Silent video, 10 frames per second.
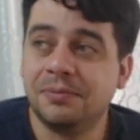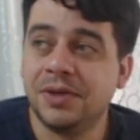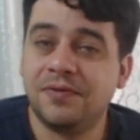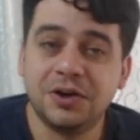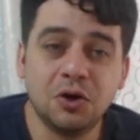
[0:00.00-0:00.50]

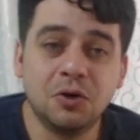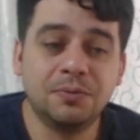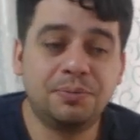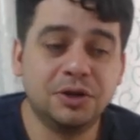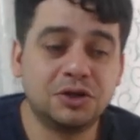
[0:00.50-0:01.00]
If you
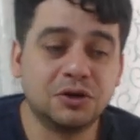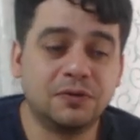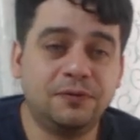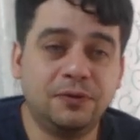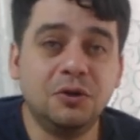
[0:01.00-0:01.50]
don't put your
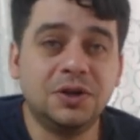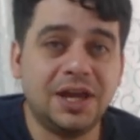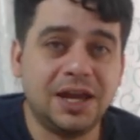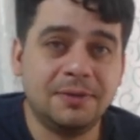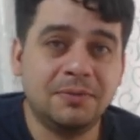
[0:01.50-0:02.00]
full
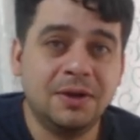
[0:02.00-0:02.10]
name,